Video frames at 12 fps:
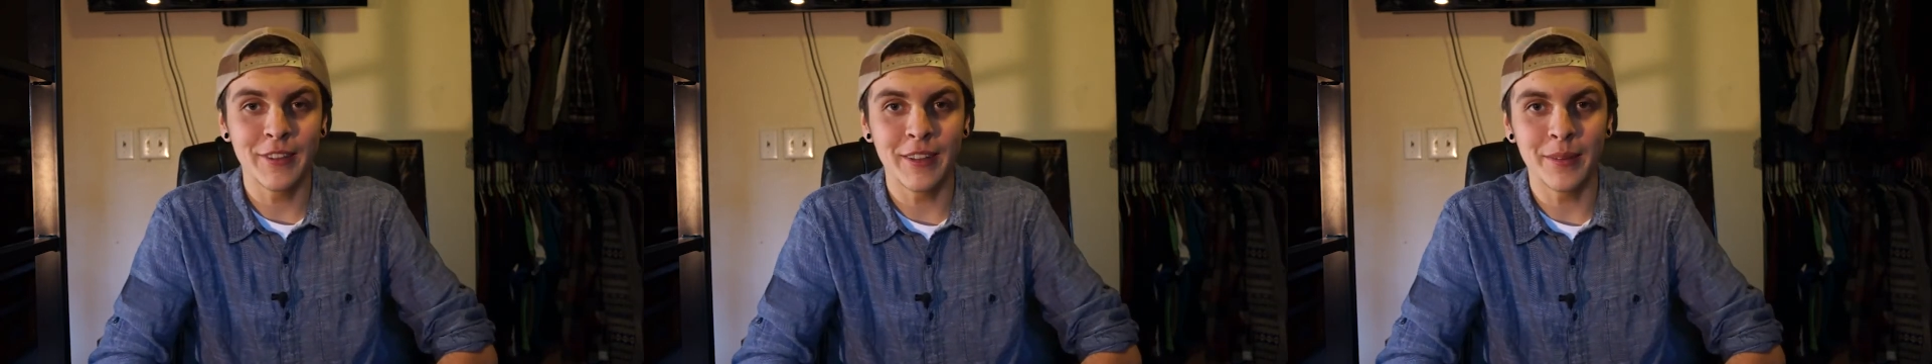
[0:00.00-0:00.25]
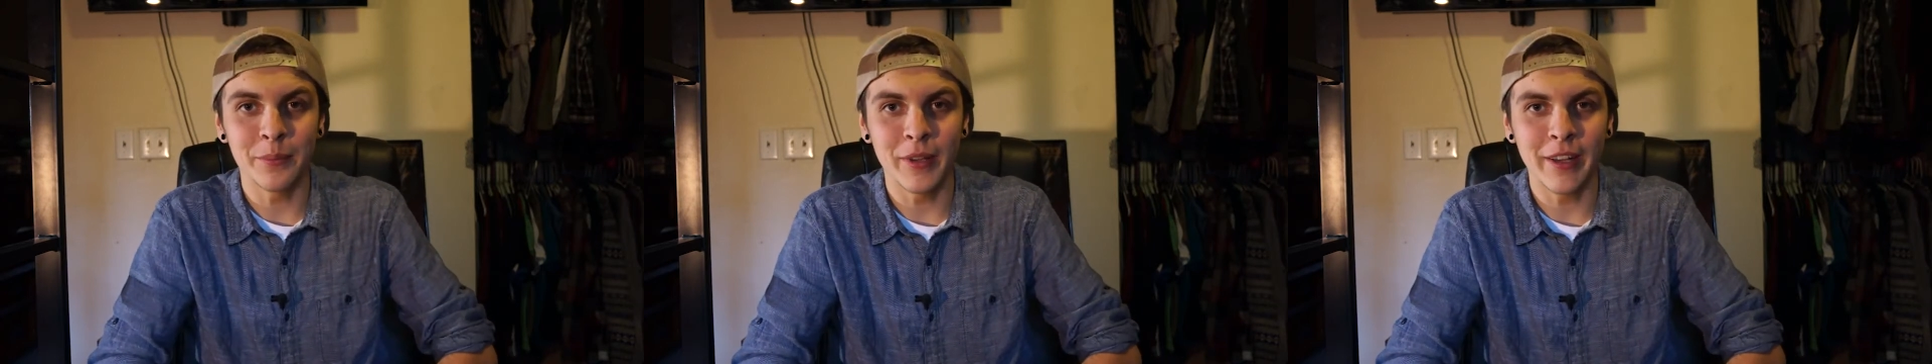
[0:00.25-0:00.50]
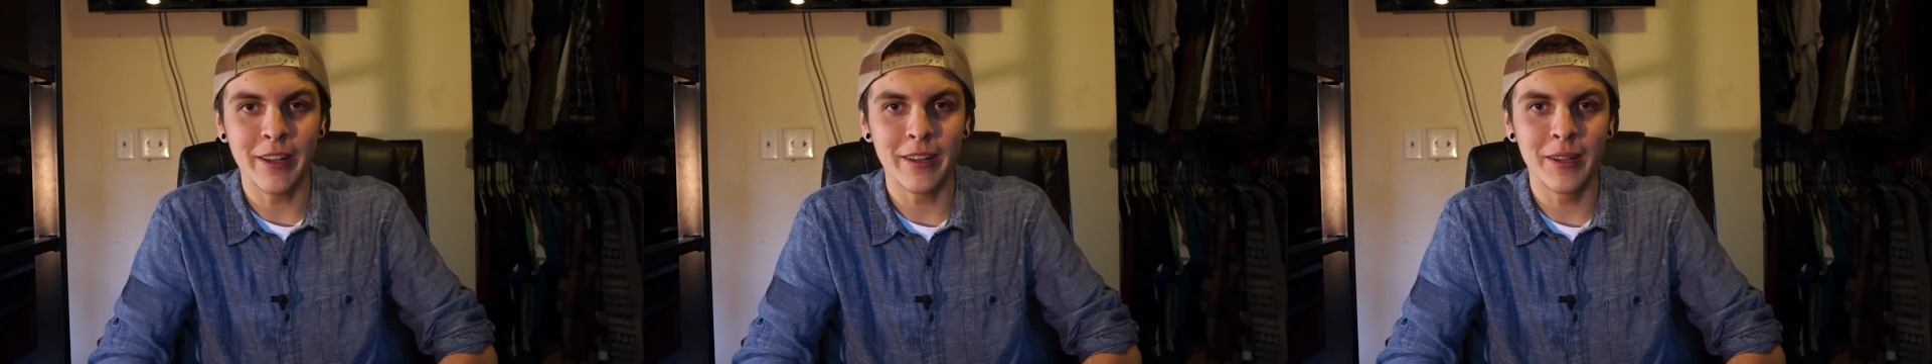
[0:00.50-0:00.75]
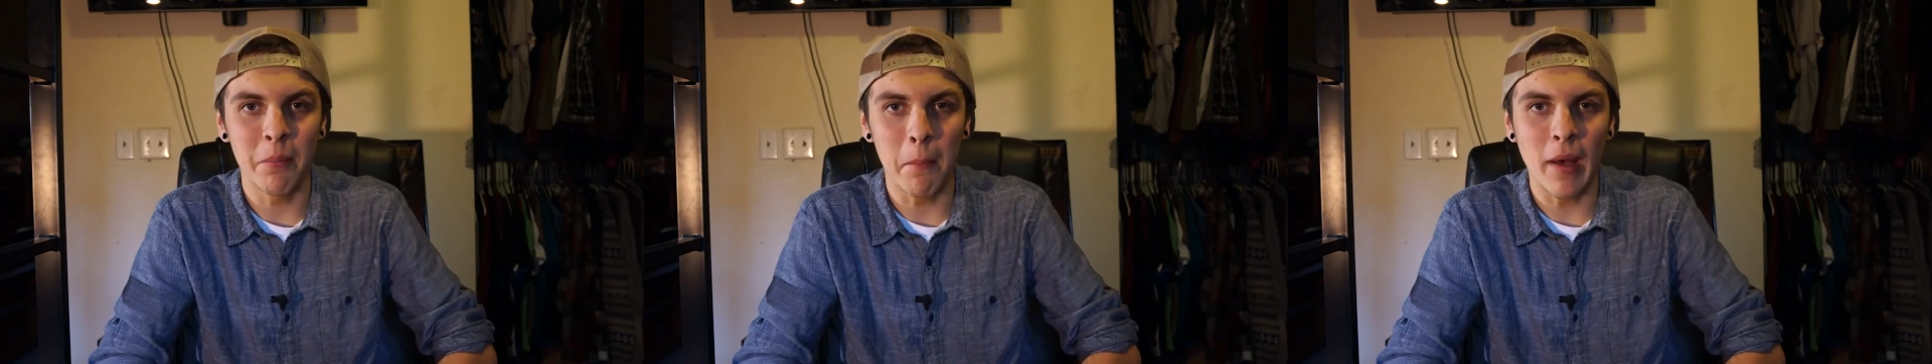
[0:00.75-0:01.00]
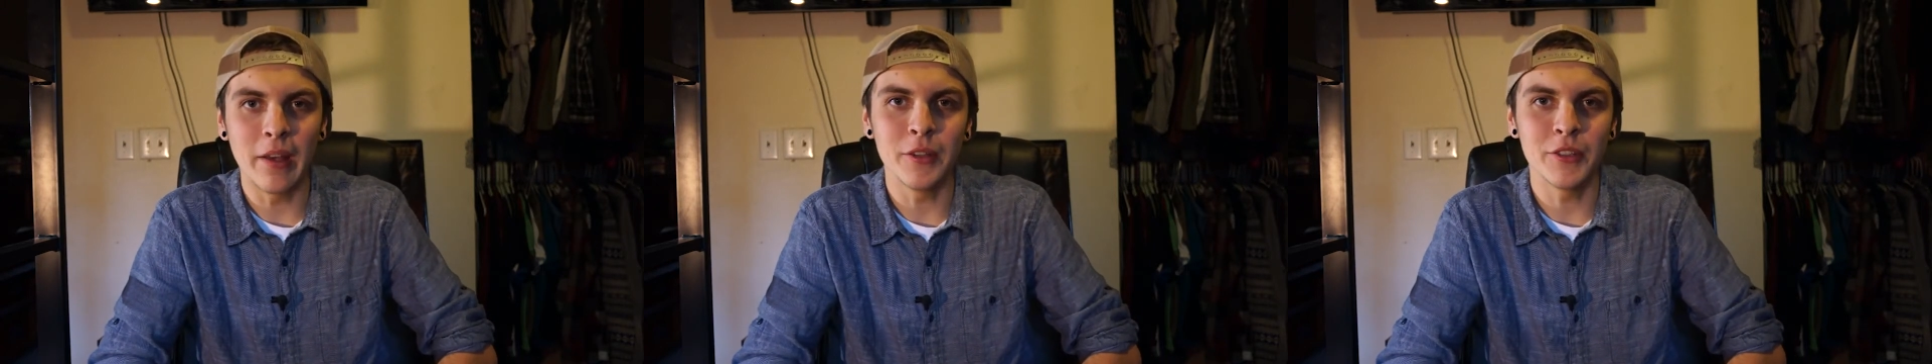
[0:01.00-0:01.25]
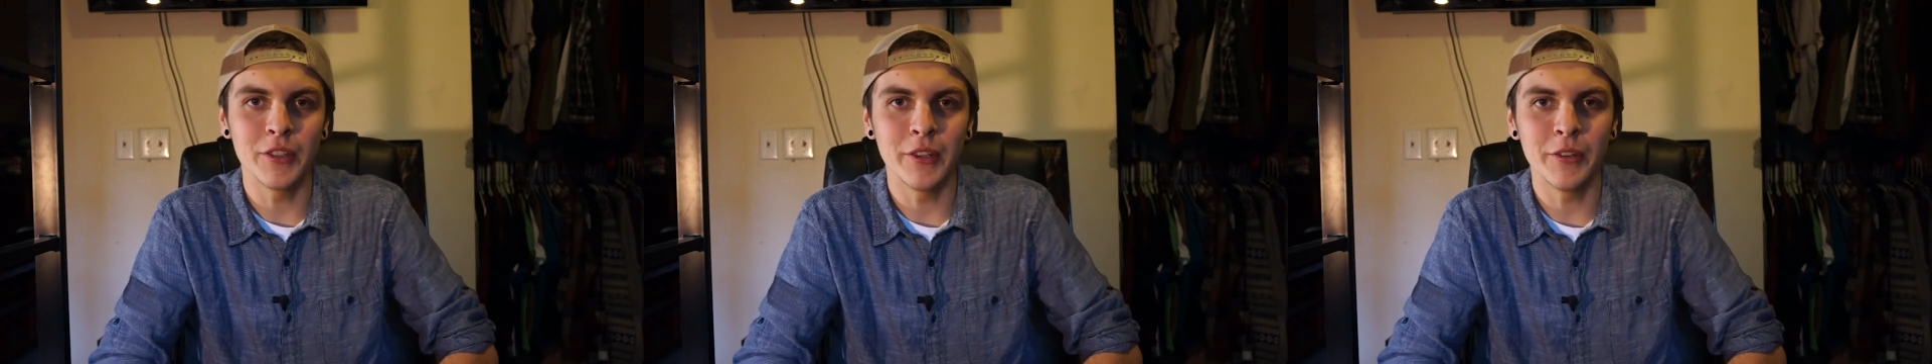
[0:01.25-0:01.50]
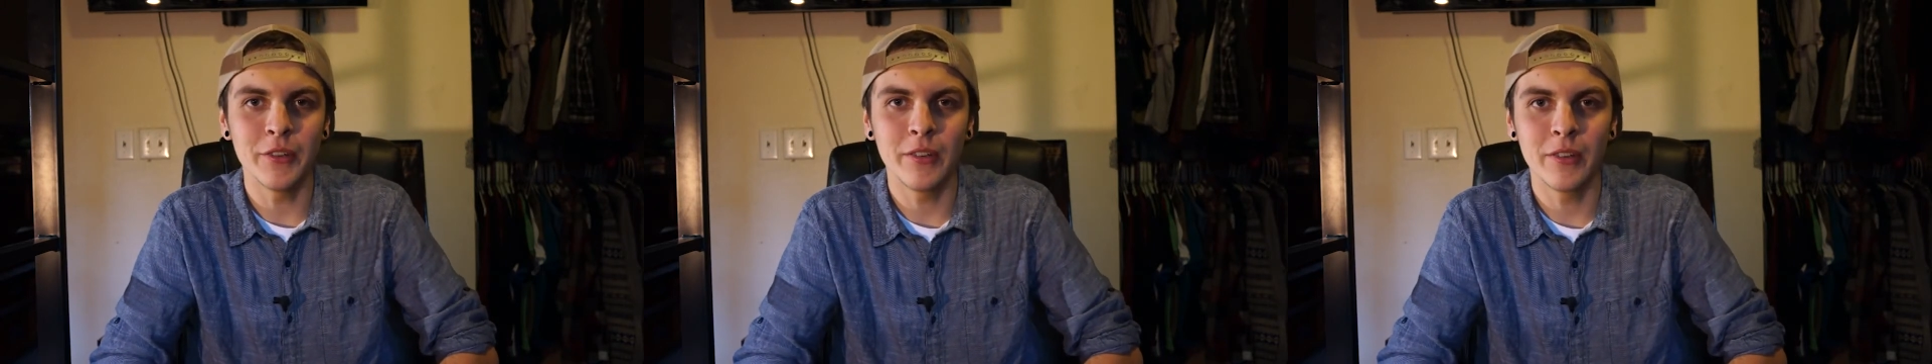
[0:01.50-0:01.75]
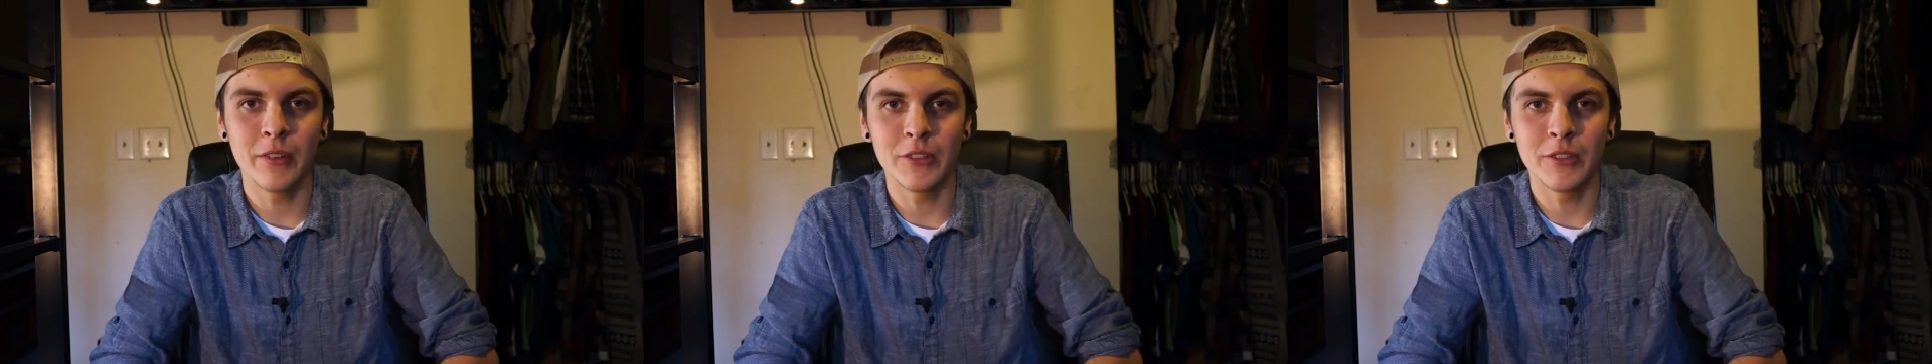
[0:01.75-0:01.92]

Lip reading: That's a big milestone.